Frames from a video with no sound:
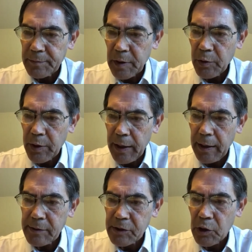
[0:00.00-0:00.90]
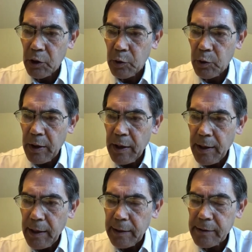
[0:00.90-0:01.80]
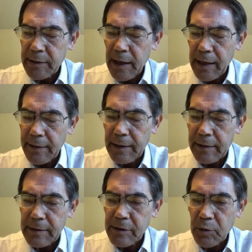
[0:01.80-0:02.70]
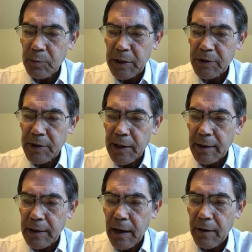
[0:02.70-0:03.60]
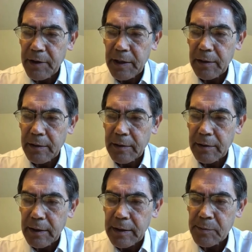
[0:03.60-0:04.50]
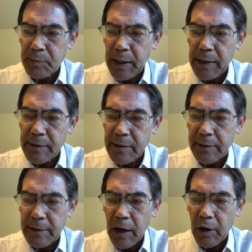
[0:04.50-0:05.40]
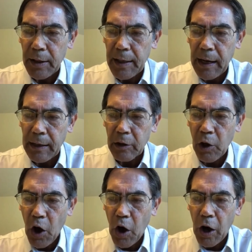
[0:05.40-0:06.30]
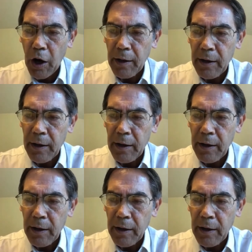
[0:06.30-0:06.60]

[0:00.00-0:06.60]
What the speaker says: Okay, so it's not that so much that the covenant is based entirely on law,